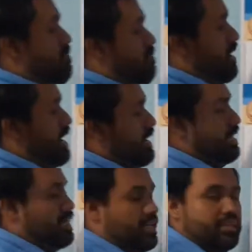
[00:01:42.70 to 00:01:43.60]

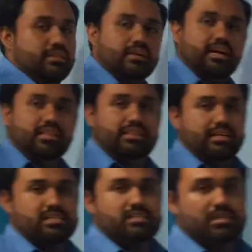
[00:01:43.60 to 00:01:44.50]
By the
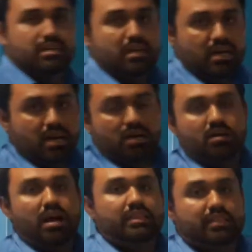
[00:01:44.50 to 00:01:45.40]
context.
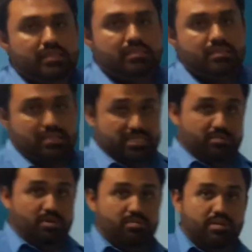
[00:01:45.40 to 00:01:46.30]
Context is
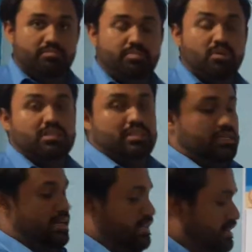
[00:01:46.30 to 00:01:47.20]
very, very
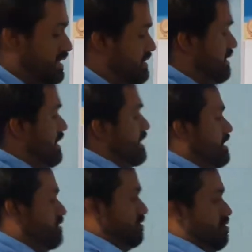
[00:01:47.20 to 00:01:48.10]
important. Context,
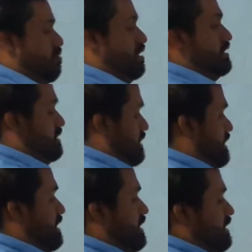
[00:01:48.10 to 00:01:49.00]
in other
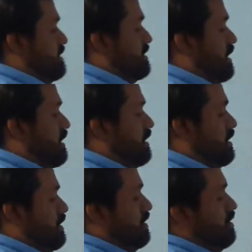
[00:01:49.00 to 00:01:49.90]
words, is
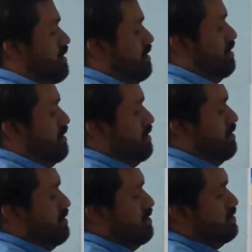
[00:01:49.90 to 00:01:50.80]
the
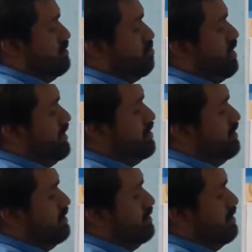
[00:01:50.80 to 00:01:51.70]

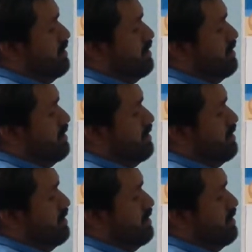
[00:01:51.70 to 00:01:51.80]
situation.